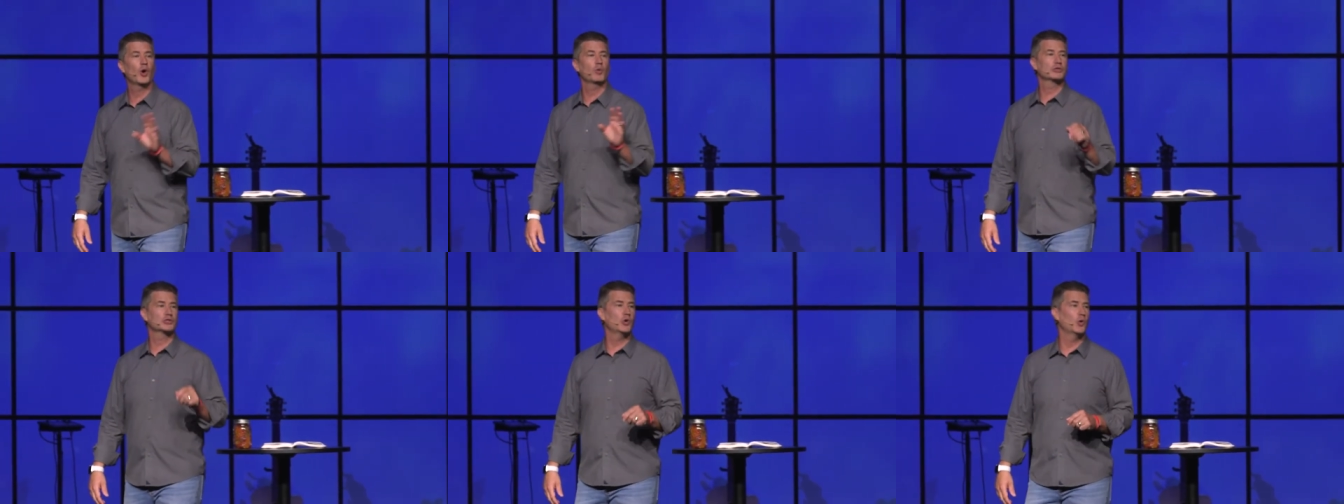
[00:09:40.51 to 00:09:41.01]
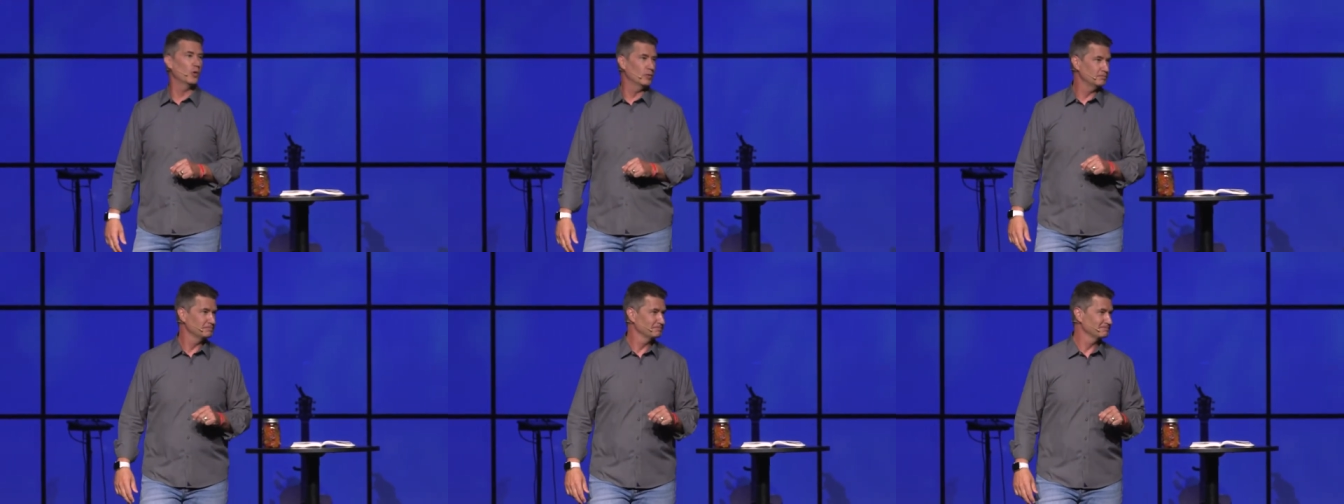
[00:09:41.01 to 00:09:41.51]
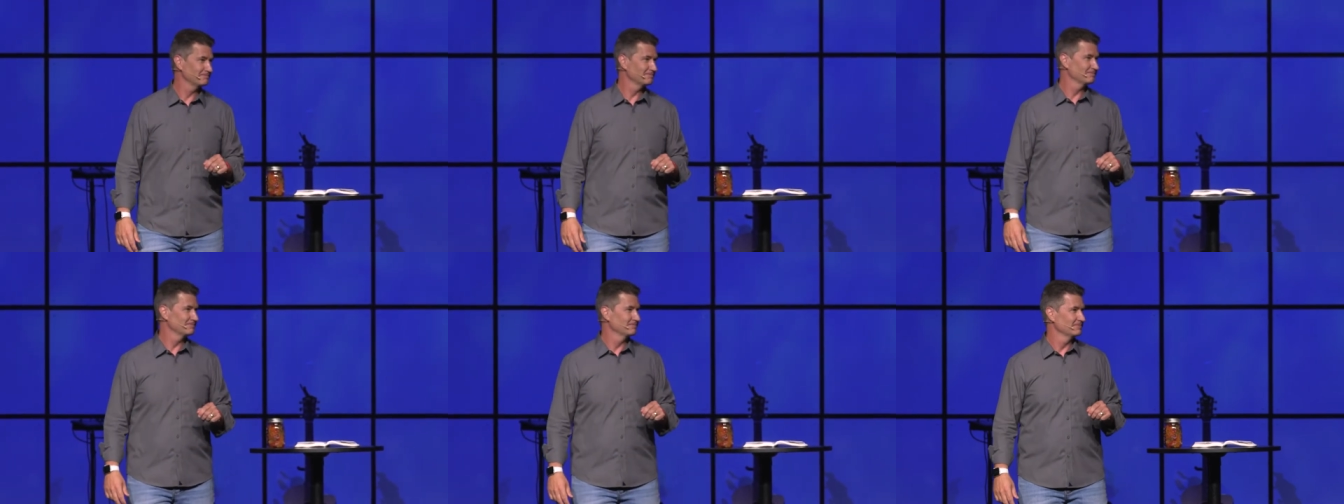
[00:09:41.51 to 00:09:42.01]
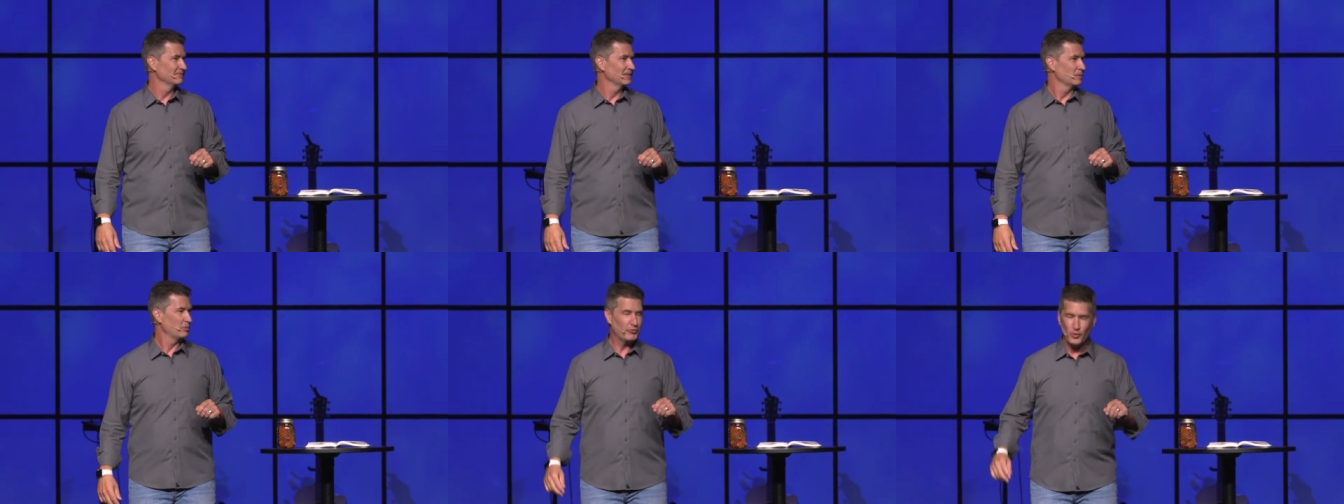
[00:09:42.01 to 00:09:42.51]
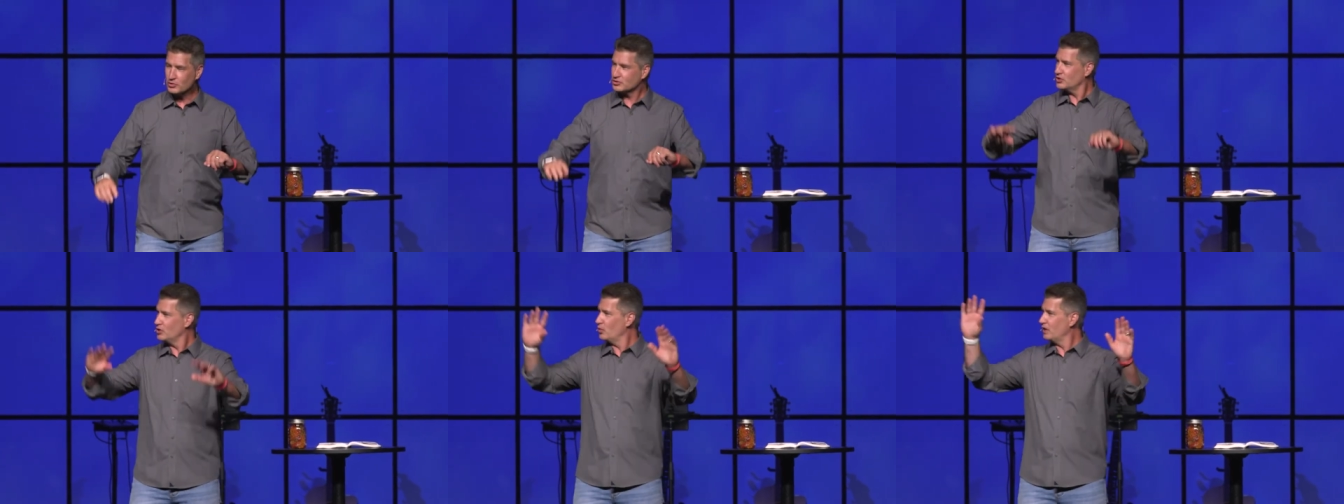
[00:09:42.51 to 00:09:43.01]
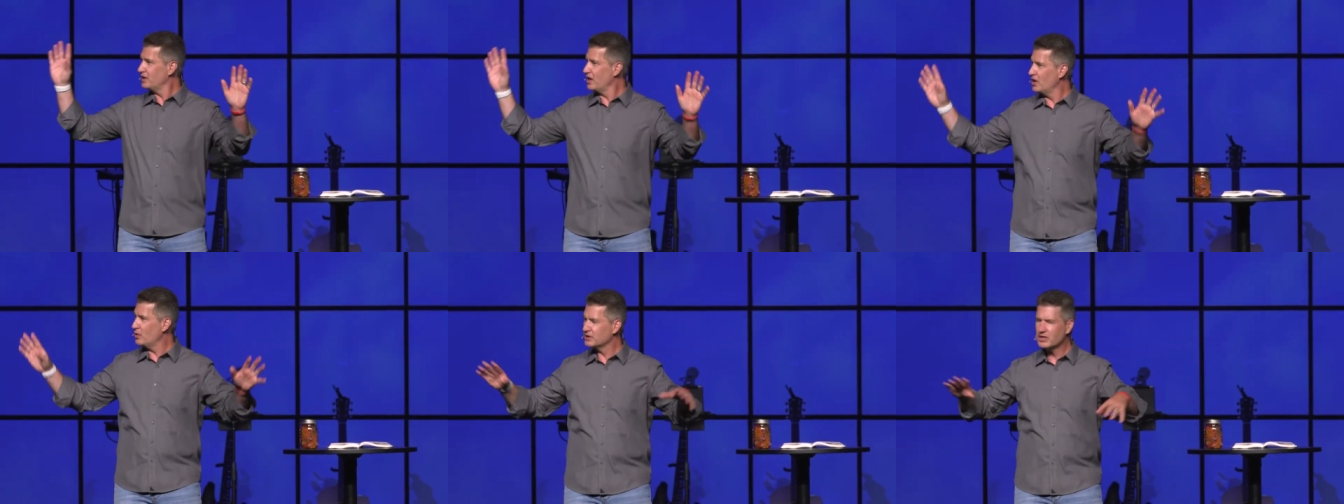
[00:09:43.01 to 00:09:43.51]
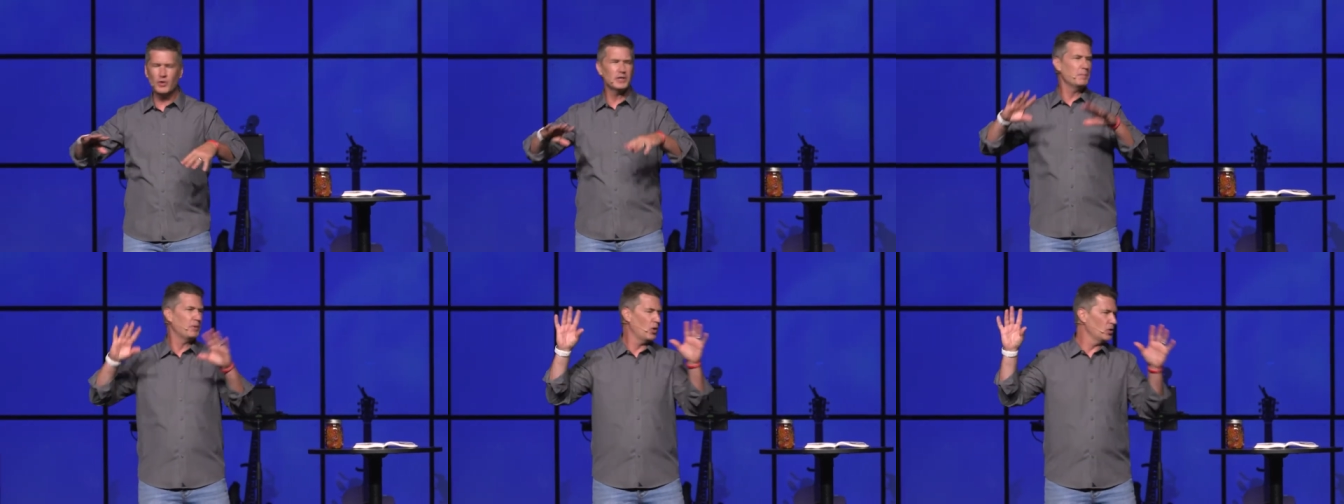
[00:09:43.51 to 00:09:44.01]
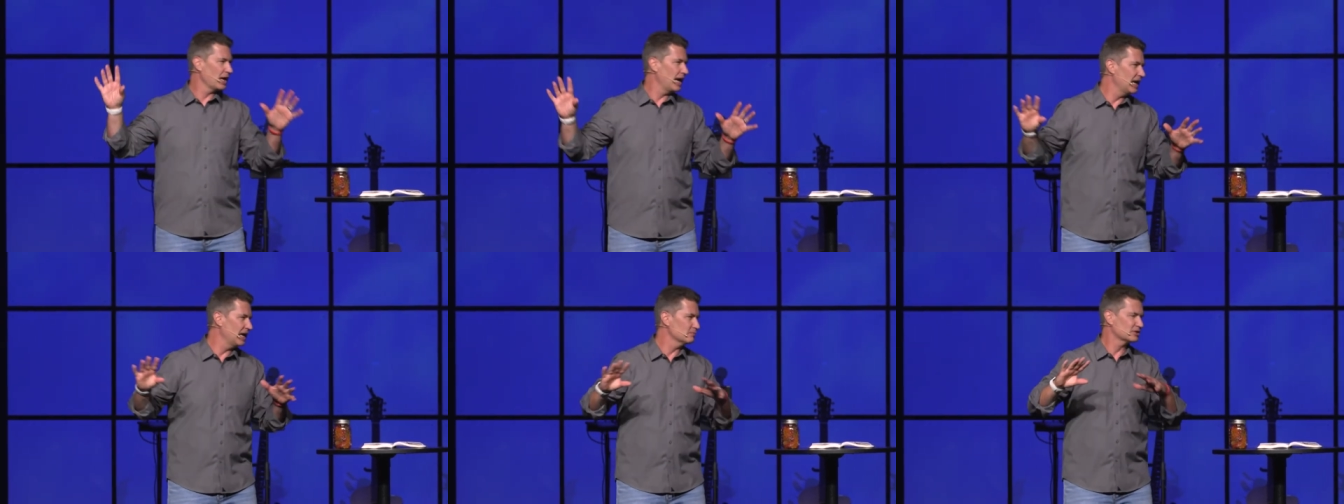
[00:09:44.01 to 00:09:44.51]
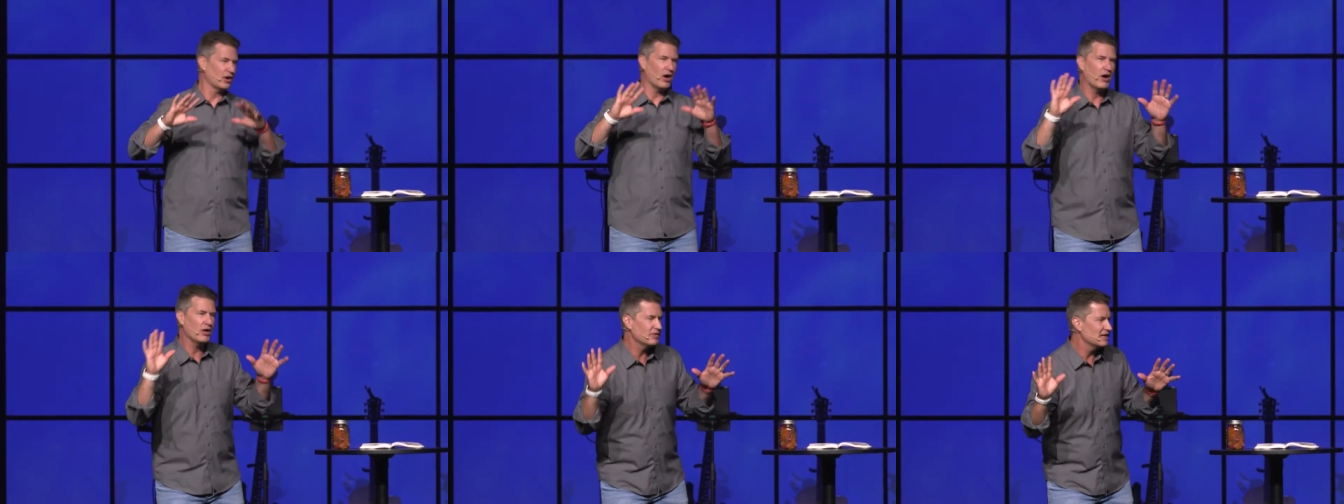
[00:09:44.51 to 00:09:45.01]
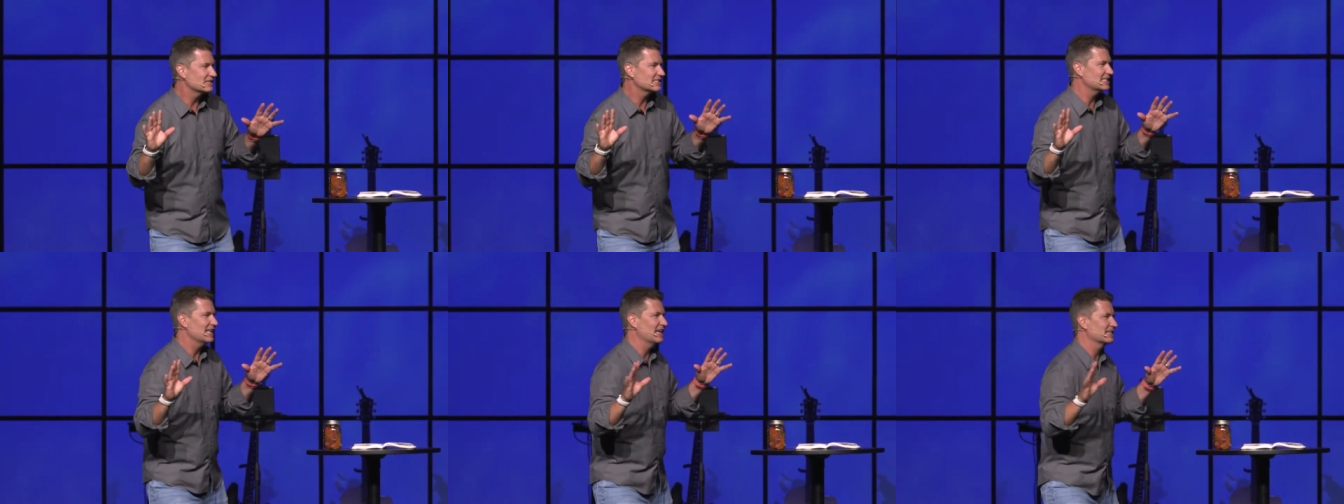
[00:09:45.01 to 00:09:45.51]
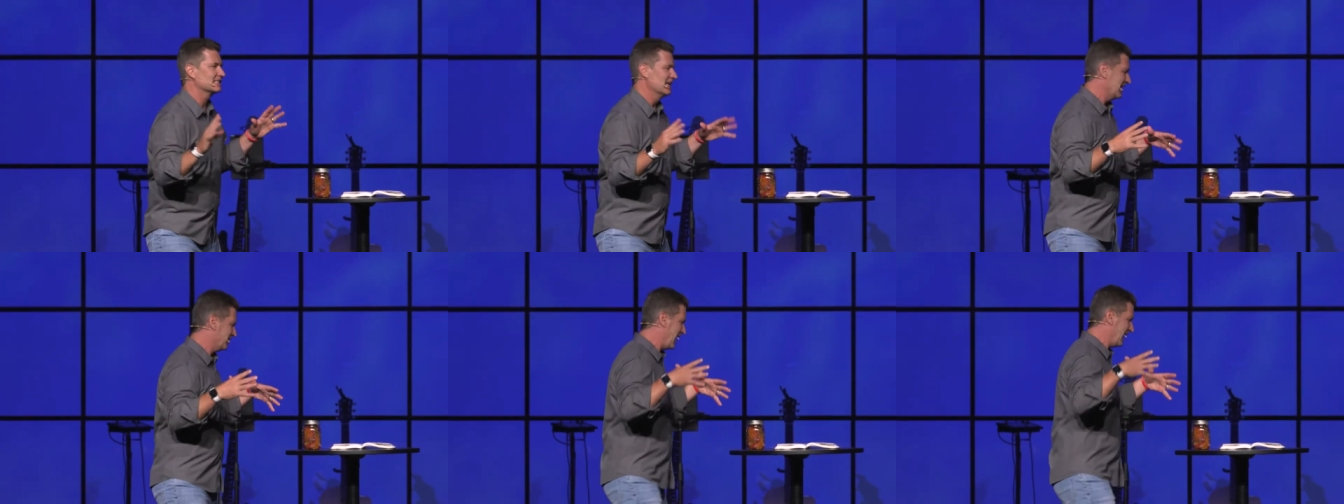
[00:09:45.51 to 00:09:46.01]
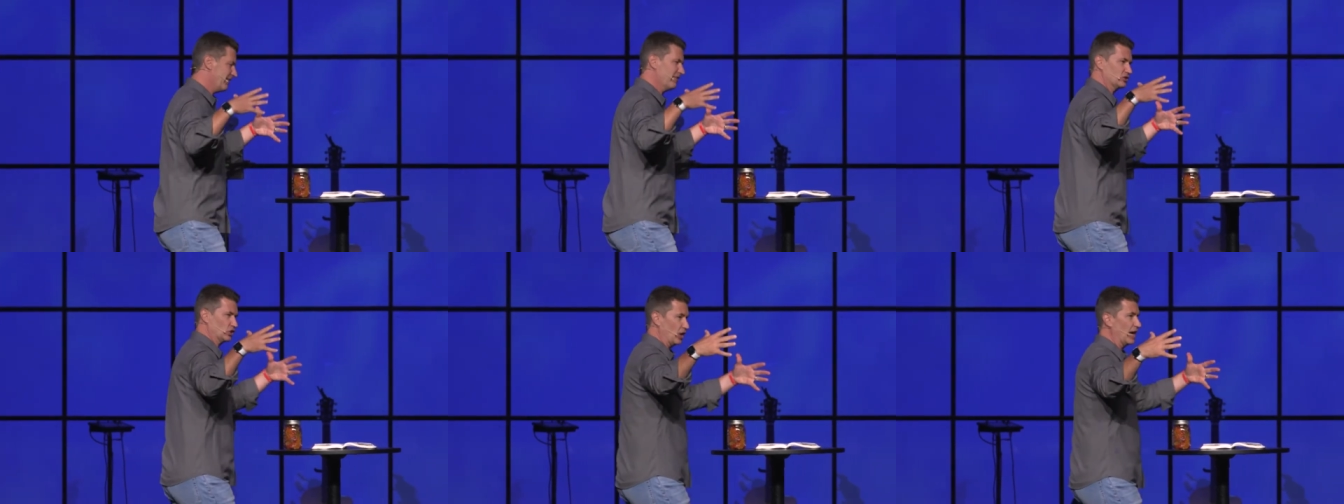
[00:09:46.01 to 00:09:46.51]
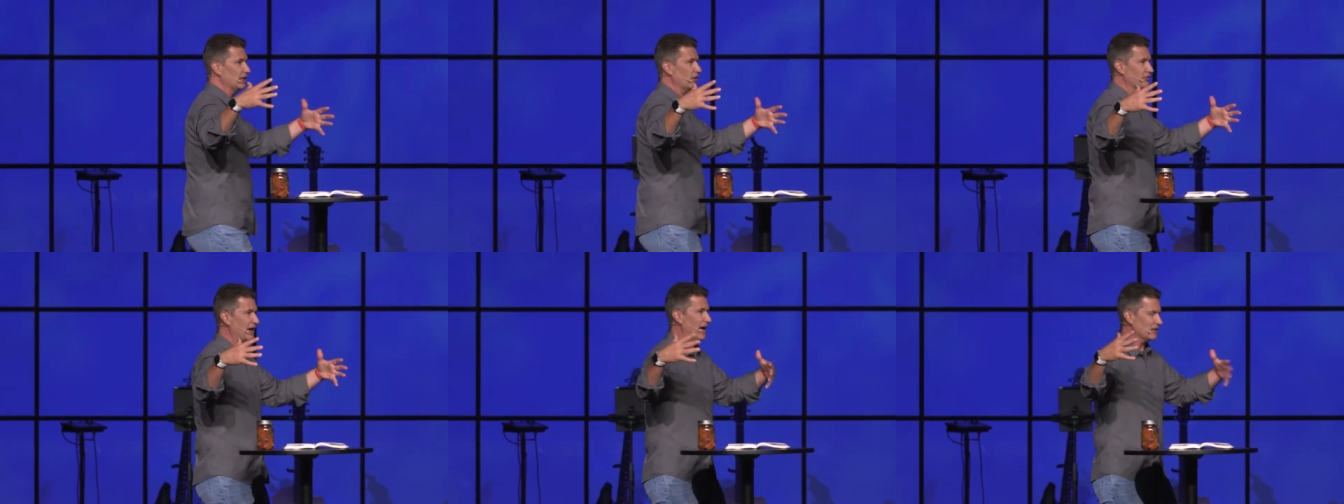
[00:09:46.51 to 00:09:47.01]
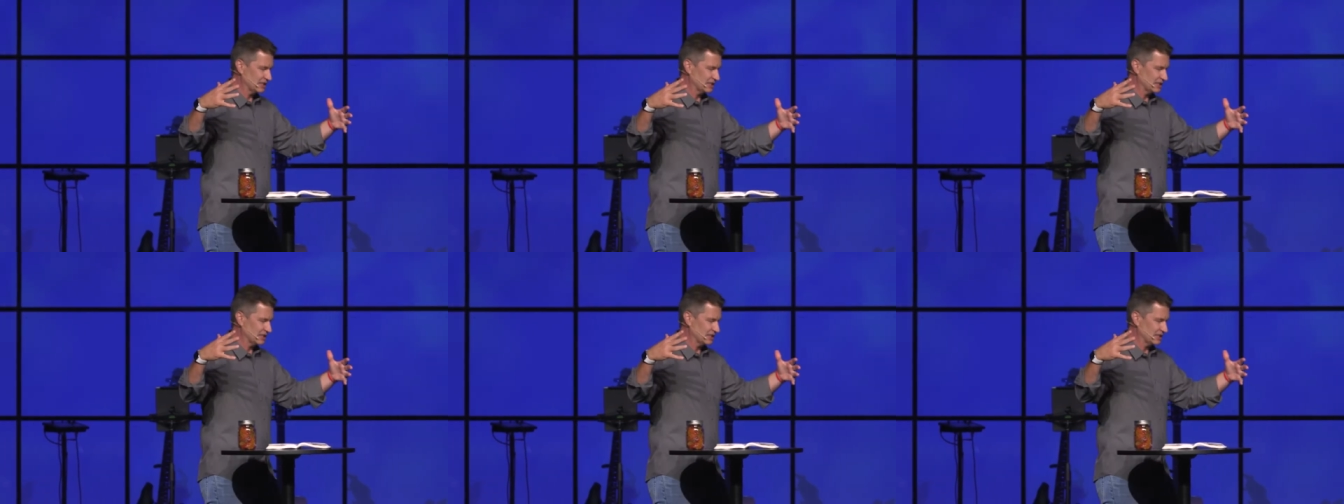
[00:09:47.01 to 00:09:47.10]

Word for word: it was cool. Before two one zero and going to bowl games and all these things, they have a trailer at their house.